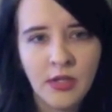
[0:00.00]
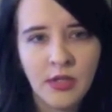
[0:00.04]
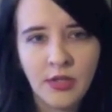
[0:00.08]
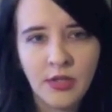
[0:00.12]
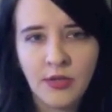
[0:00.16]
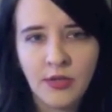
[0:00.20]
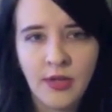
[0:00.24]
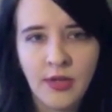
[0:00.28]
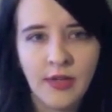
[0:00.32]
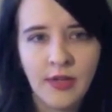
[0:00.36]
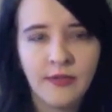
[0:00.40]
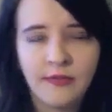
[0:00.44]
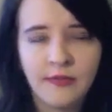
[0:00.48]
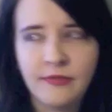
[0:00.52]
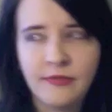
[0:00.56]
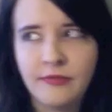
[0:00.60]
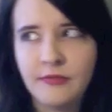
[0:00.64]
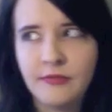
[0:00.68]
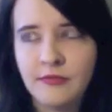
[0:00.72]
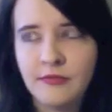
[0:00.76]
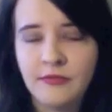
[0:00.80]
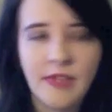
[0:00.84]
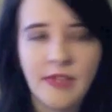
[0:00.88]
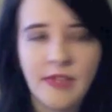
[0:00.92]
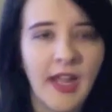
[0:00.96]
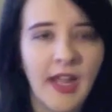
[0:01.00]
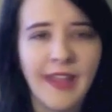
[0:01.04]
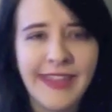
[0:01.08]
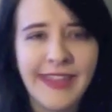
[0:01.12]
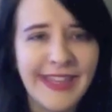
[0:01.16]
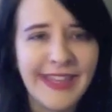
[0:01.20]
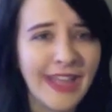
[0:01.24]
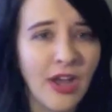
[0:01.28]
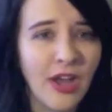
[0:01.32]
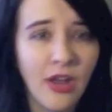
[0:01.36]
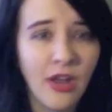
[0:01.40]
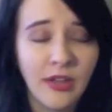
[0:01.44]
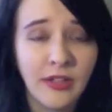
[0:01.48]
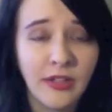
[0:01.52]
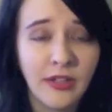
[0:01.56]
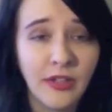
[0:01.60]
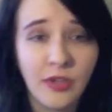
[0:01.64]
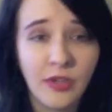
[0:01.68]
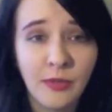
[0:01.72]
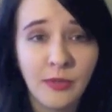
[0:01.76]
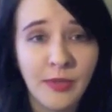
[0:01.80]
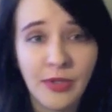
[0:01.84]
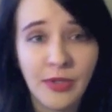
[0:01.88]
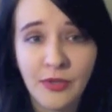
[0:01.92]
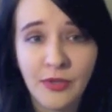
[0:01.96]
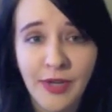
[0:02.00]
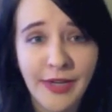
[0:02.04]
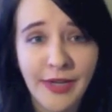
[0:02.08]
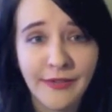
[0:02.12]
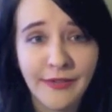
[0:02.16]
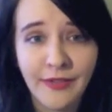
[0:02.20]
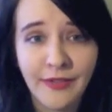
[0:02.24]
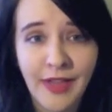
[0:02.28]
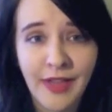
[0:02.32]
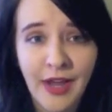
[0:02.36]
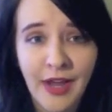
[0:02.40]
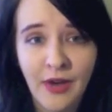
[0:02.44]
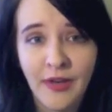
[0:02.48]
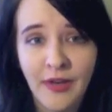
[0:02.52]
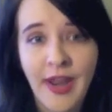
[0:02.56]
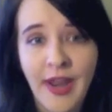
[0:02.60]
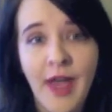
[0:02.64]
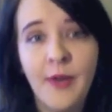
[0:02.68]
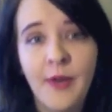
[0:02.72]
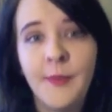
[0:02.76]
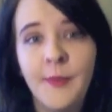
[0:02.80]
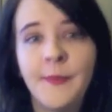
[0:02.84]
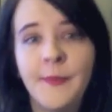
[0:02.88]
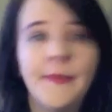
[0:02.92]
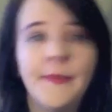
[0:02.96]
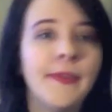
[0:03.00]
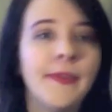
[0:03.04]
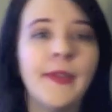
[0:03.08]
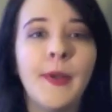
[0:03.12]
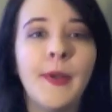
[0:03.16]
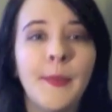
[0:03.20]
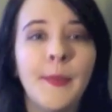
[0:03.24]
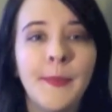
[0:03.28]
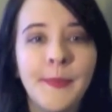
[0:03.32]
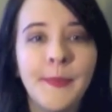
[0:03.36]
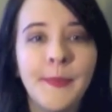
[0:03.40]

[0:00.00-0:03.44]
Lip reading: I think they call it Adobe Creative Cloud now. So